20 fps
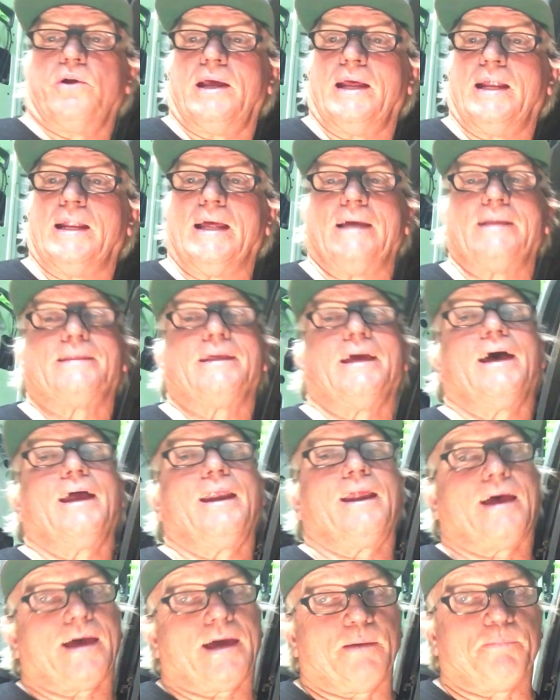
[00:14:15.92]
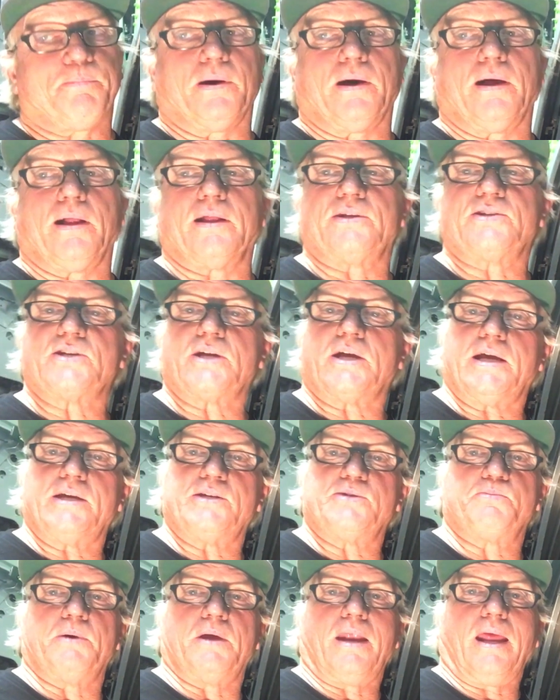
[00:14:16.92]
it like that. I
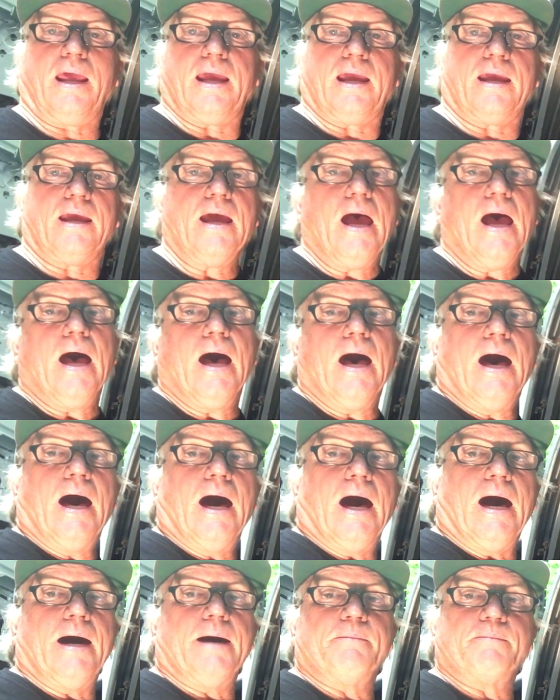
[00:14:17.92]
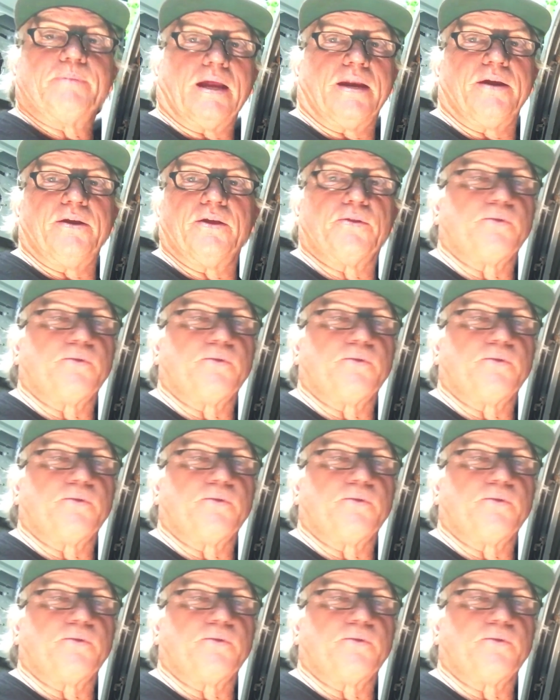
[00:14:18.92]
apologize, but hey, got another